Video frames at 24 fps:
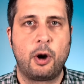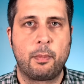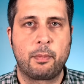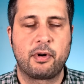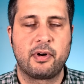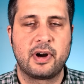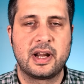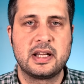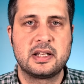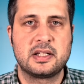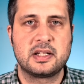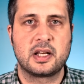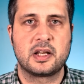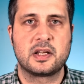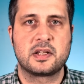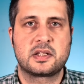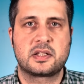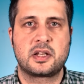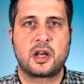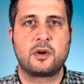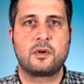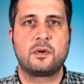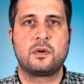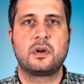operator.
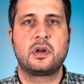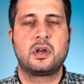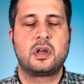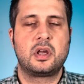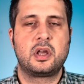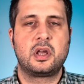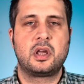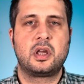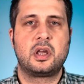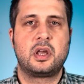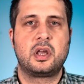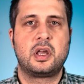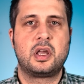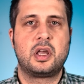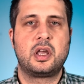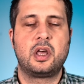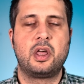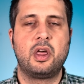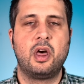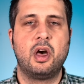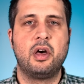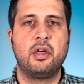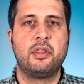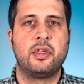So
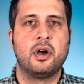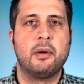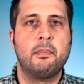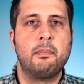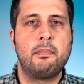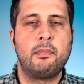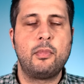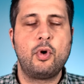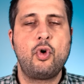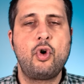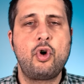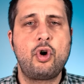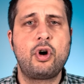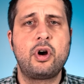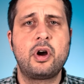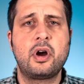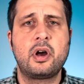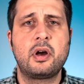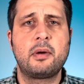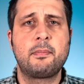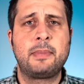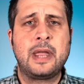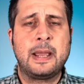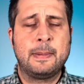the more
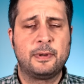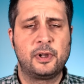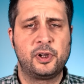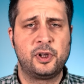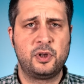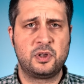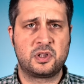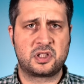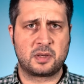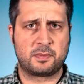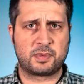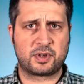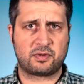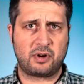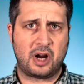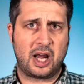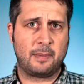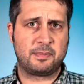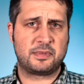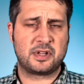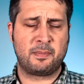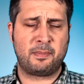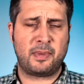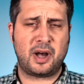people who
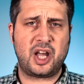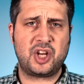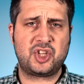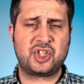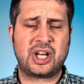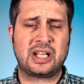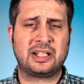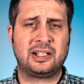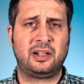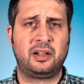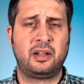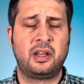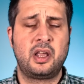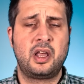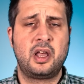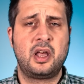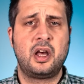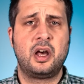subscribe to my channel,